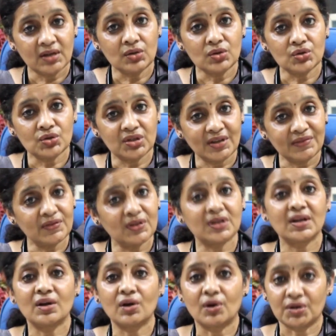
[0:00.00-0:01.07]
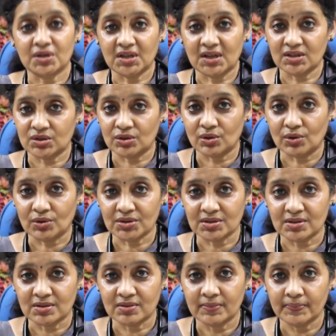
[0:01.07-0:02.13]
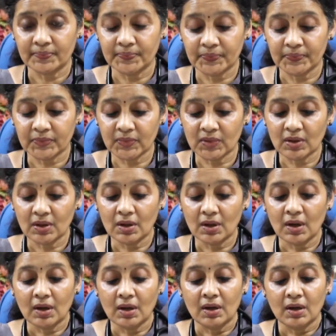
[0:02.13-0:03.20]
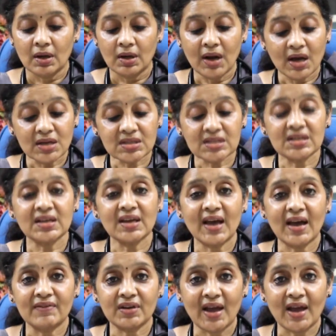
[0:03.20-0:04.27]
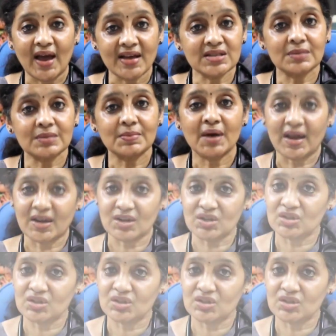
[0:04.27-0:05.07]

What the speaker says: then you should definitely contact your doctor. Lastly, have an asthma